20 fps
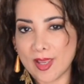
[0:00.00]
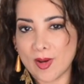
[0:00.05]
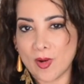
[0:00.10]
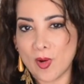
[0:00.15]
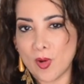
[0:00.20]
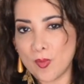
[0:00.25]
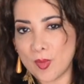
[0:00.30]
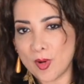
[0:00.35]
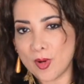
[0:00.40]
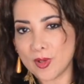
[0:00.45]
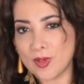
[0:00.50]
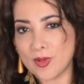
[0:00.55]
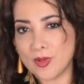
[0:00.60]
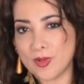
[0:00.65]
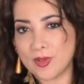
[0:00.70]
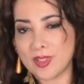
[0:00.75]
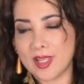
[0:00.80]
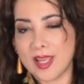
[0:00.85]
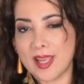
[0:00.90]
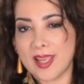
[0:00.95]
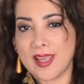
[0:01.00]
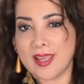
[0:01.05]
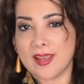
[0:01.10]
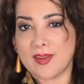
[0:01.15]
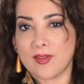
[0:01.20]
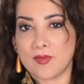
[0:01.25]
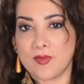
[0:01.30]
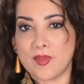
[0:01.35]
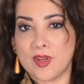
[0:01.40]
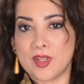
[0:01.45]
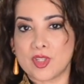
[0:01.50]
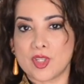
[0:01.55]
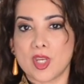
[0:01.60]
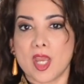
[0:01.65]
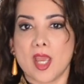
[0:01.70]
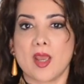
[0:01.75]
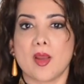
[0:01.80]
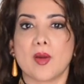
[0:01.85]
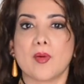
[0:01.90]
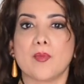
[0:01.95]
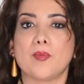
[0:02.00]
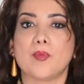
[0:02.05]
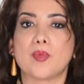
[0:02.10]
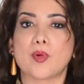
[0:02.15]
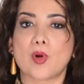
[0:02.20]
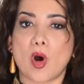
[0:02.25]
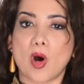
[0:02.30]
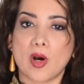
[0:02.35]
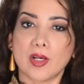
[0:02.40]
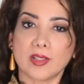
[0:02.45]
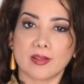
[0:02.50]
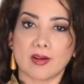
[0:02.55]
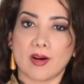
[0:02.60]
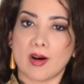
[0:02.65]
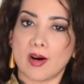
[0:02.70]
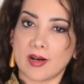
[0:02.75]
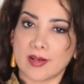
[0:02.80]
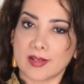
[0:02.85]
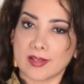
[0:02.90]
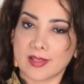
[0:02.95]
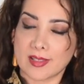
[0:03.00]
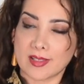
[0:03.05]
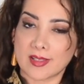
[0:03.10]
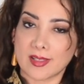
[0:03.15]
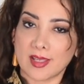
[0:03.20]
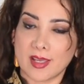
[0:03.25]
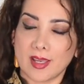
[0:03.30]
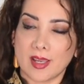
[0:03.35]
Humayun, which brought us